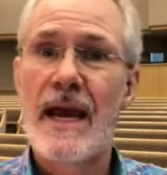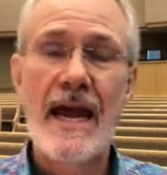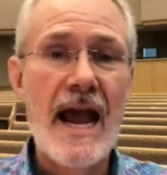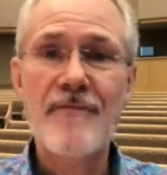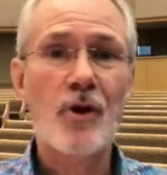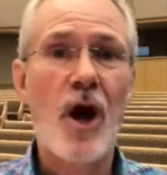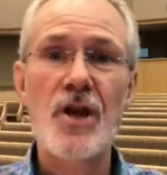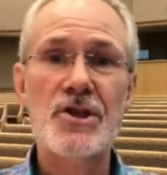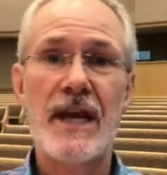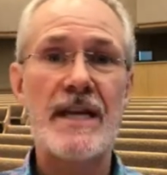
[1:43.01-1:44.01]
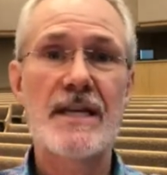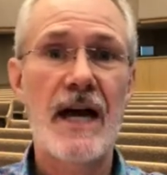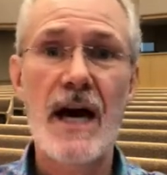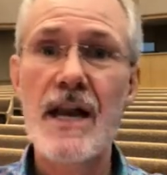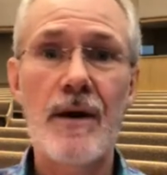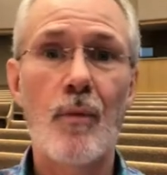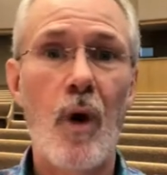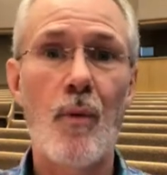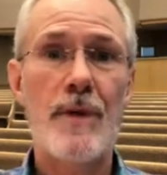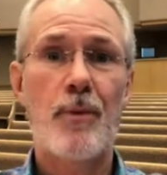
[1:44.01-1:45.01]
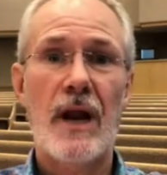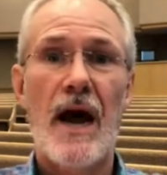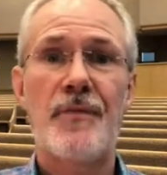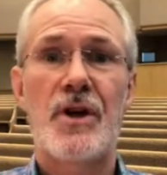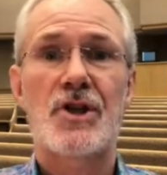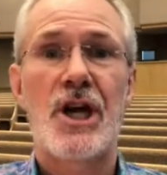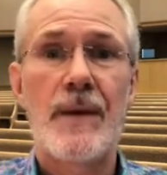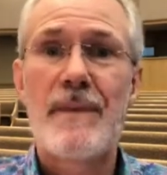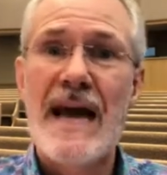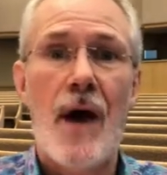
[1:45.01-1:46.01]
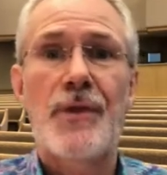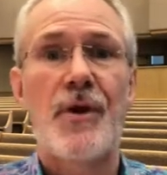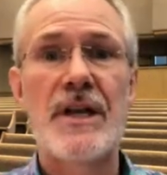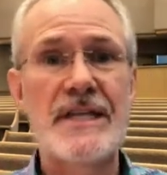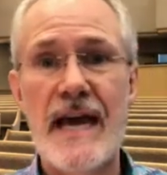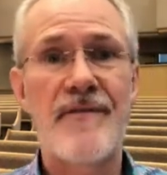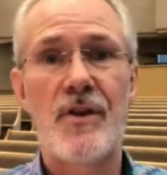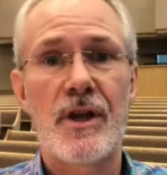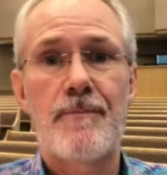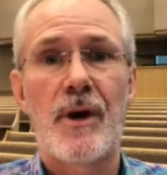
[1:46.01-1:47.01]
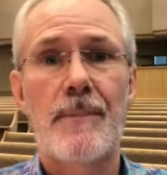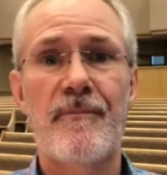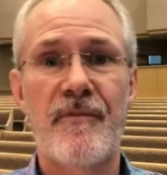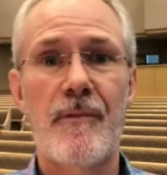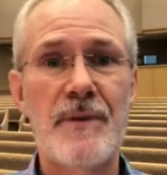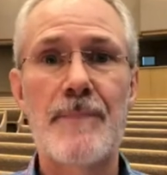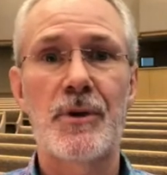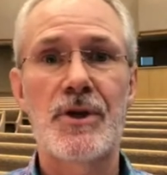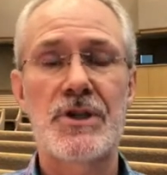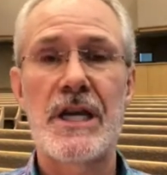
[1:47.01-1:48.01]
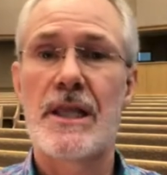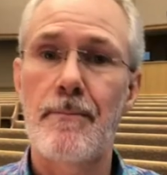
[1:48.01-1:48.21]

And after all said and done, what we put out there is going to be out there indefinitely for people to see.